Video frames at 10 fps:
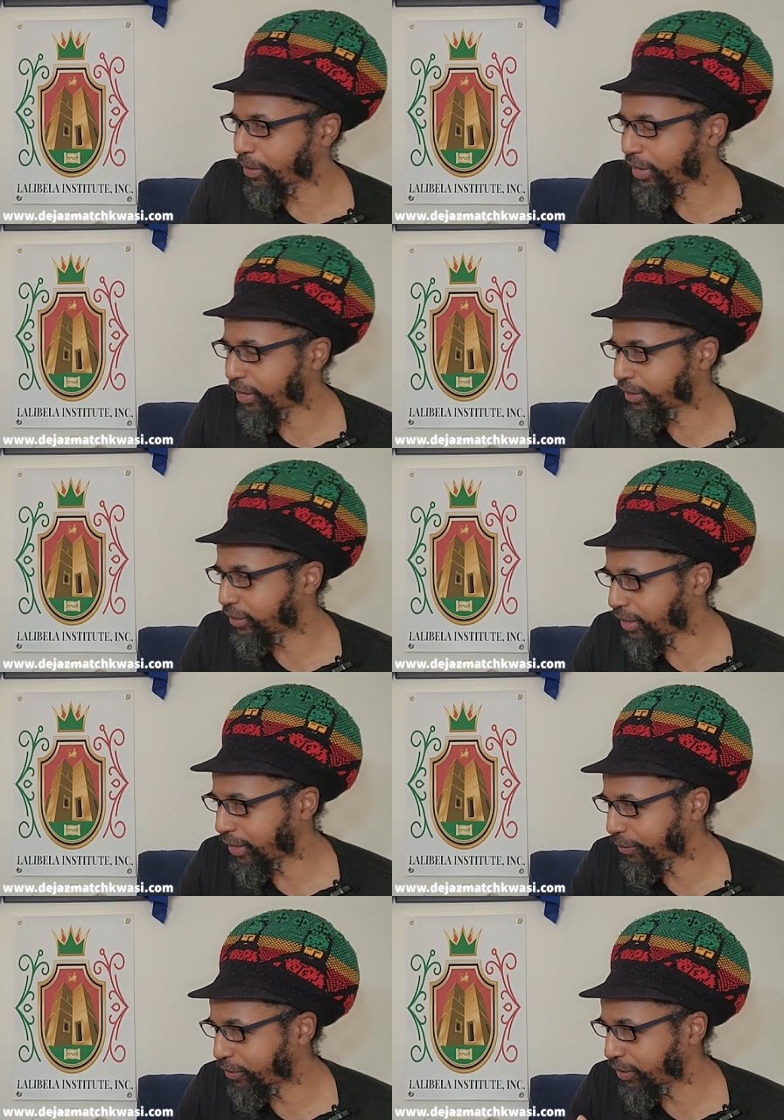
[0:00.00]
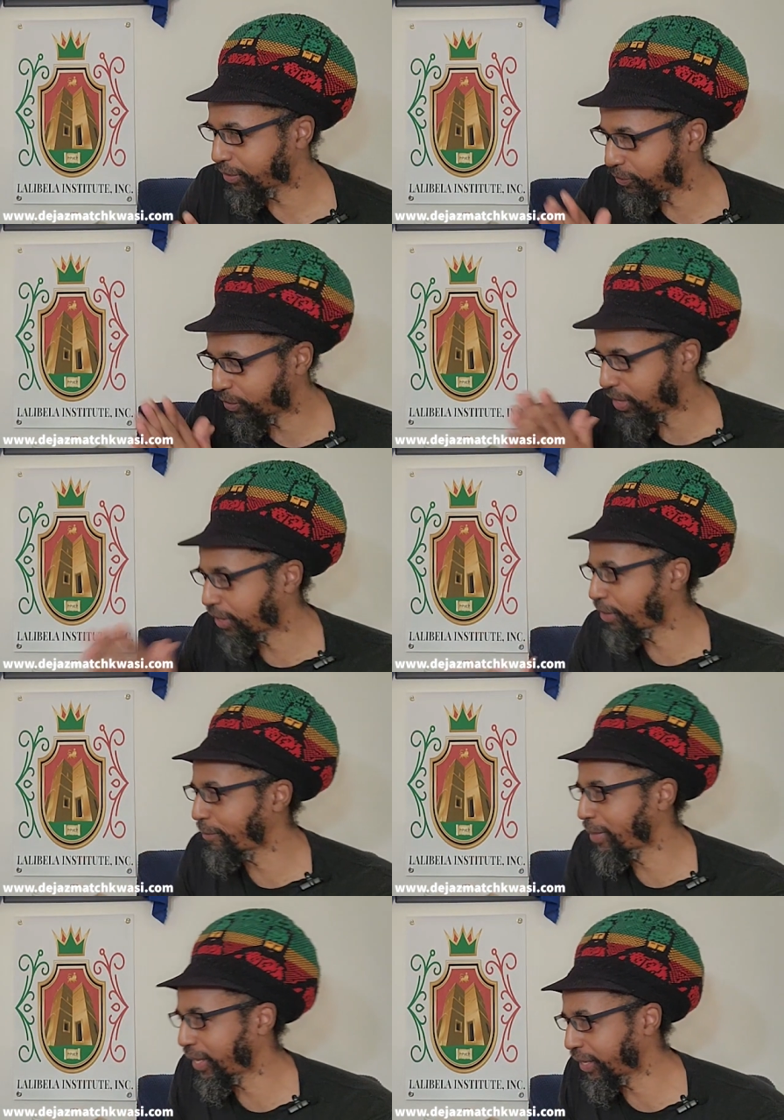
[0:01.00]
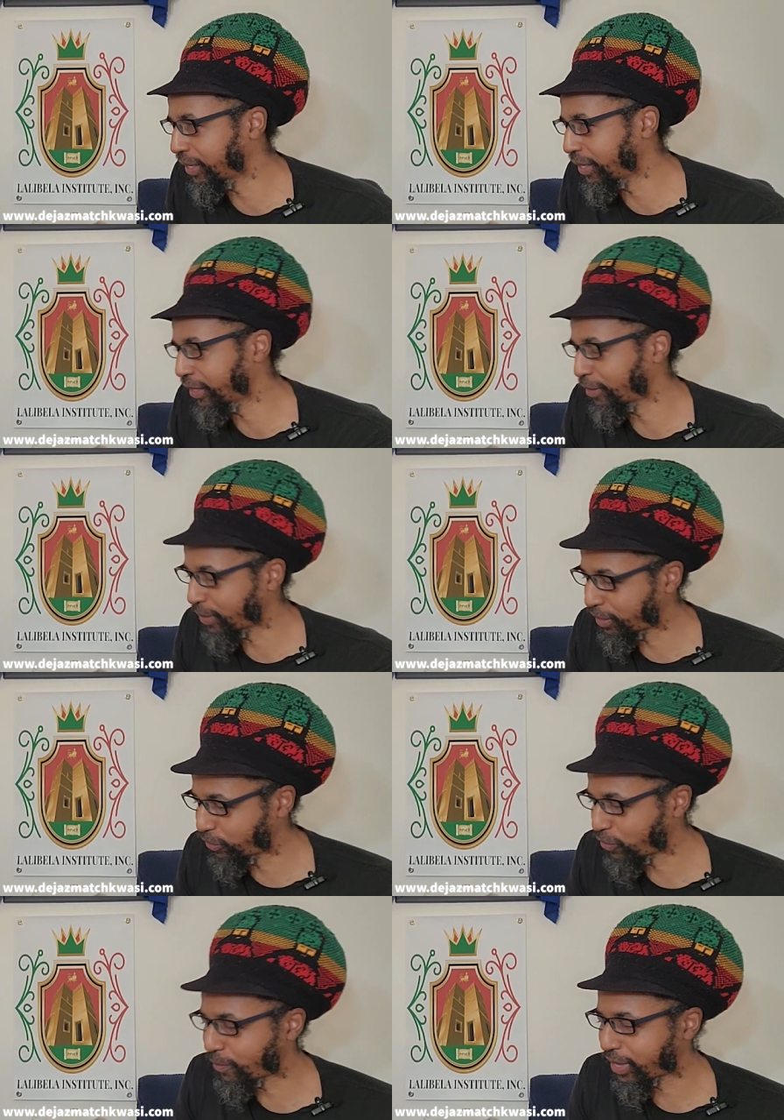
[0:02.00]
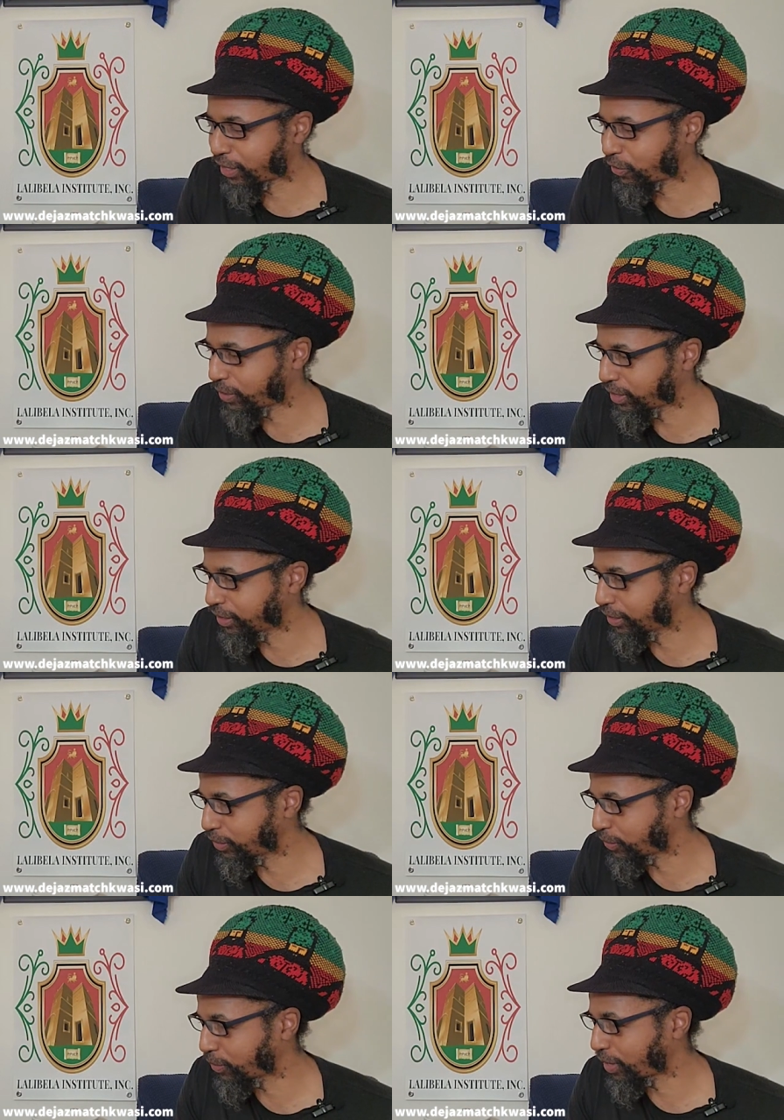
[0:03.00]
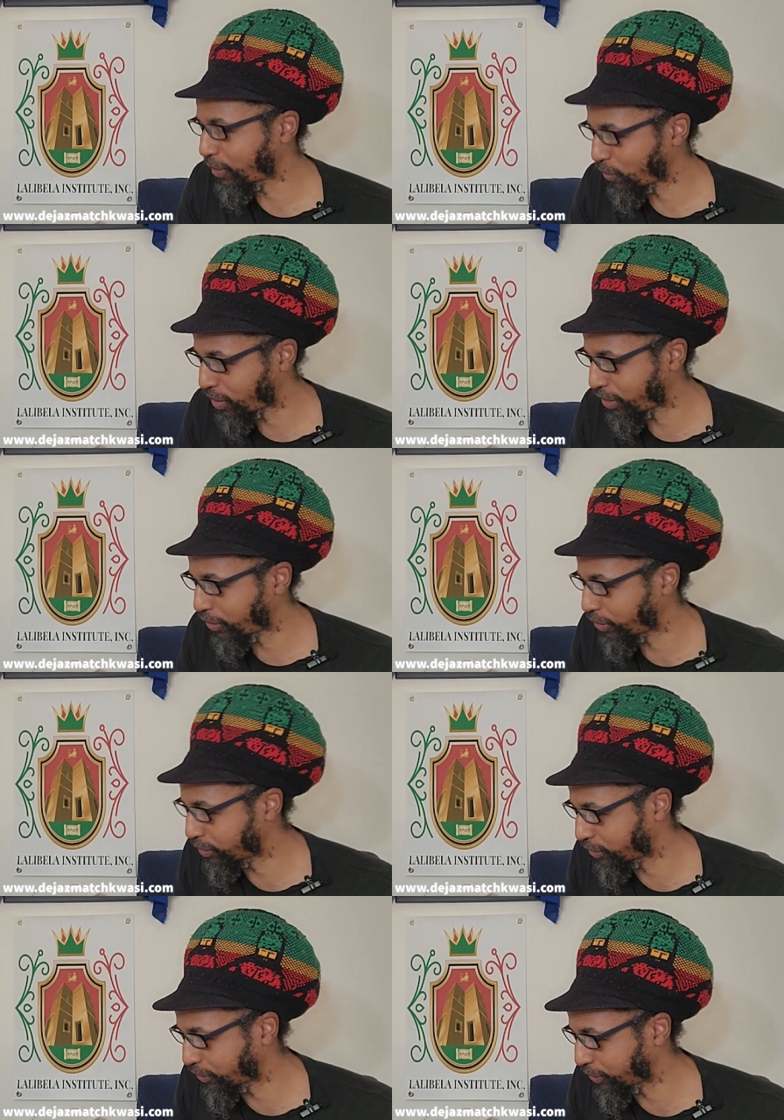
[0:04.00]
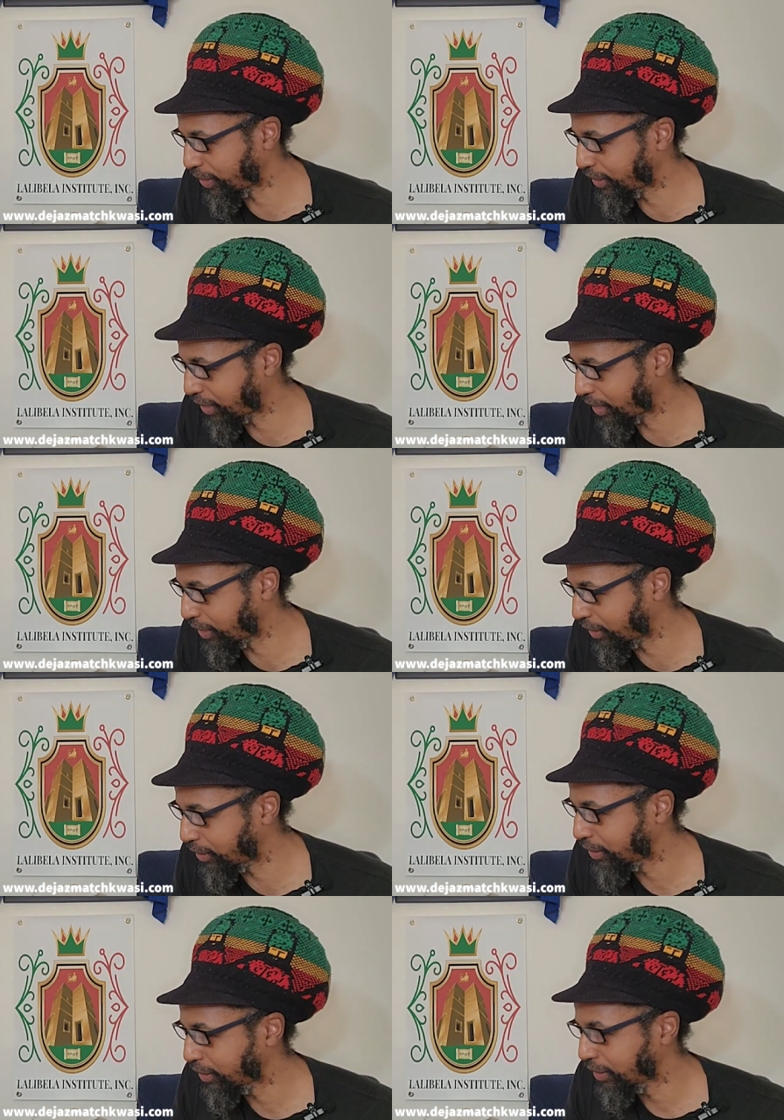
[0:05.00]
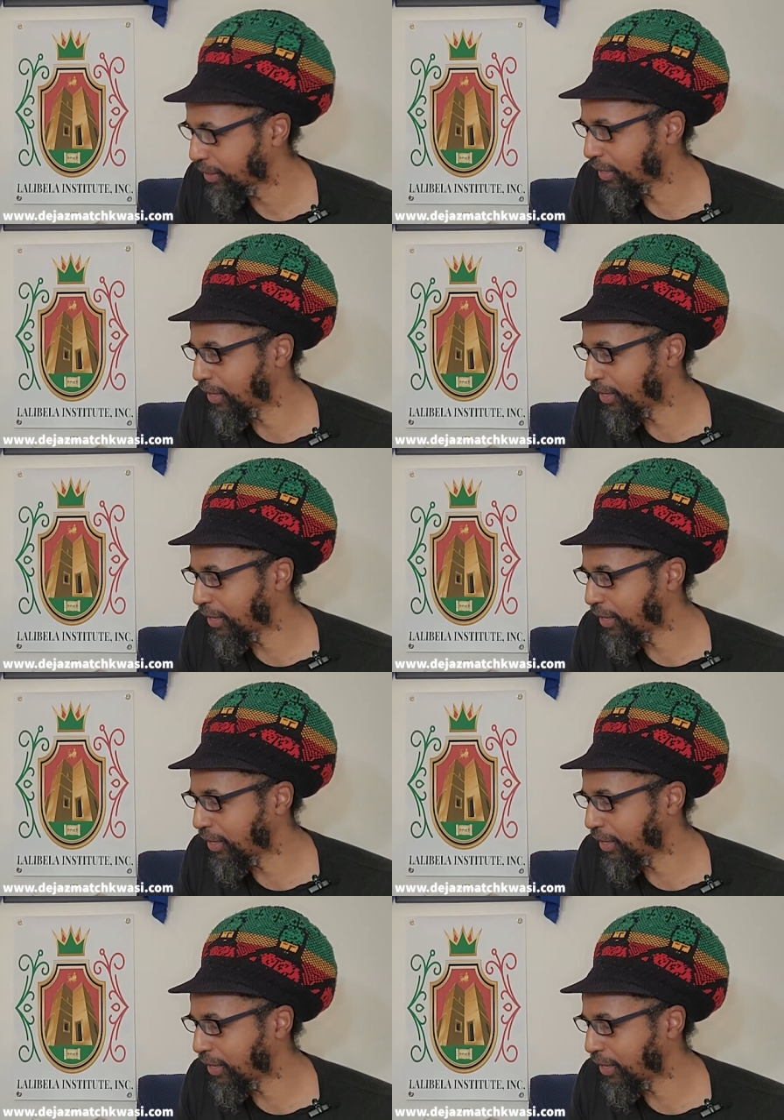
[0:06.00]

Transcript: Uh, we're not gonna make it this year, but I told my queen, you know, mm-hmm. I want her to attend mm-hmm.